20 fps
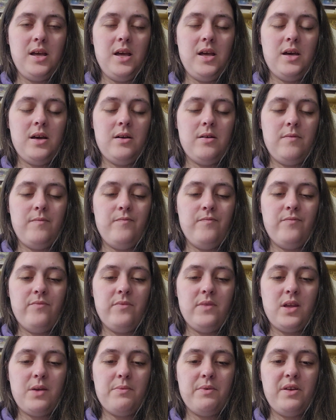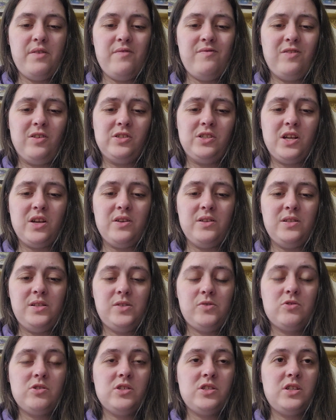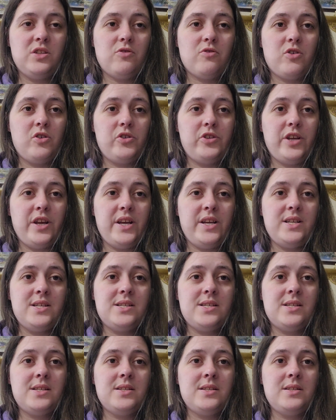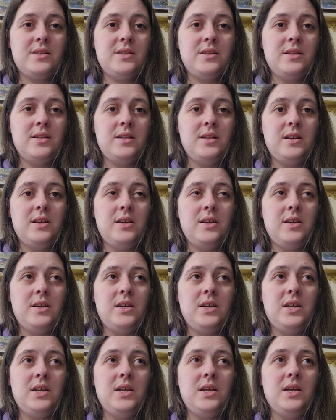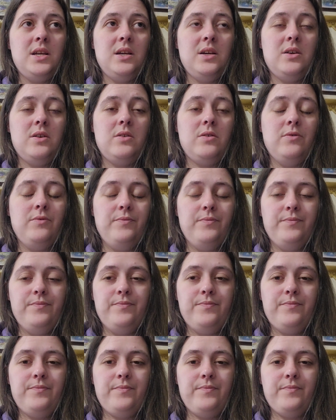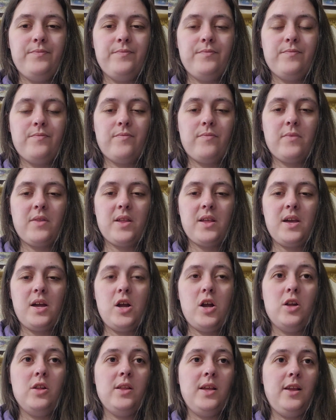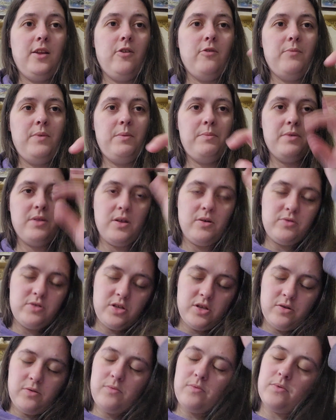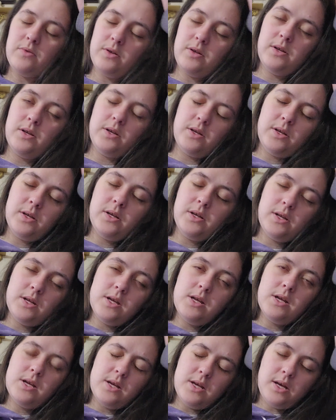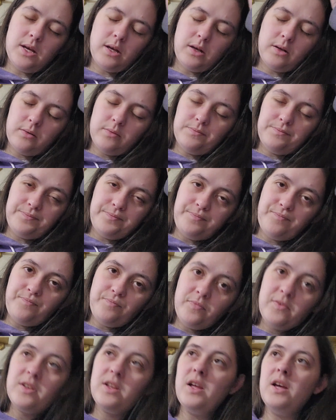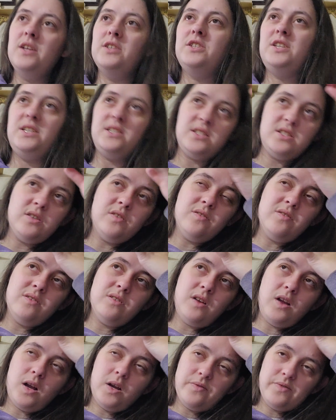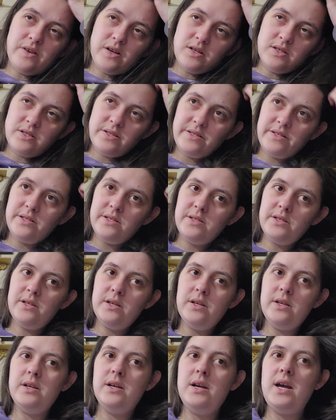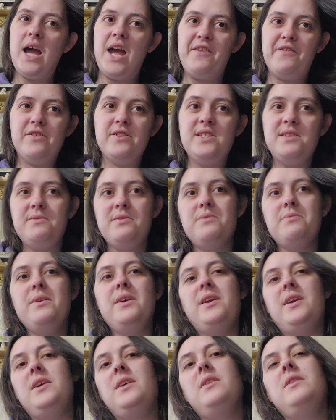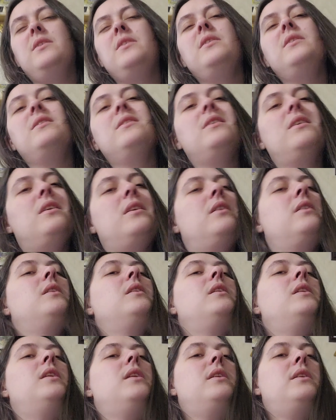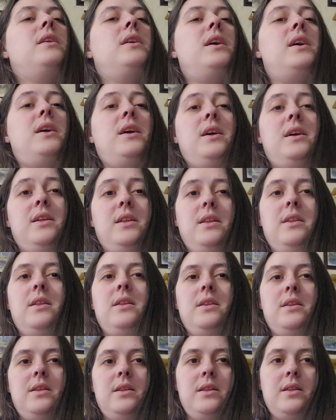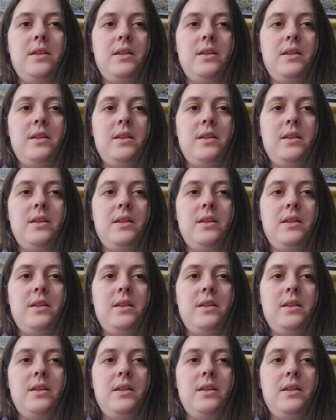I believe her channel is Kristen Crochets. Her link will be below too. Because she's doing her first ever temperature blanket, and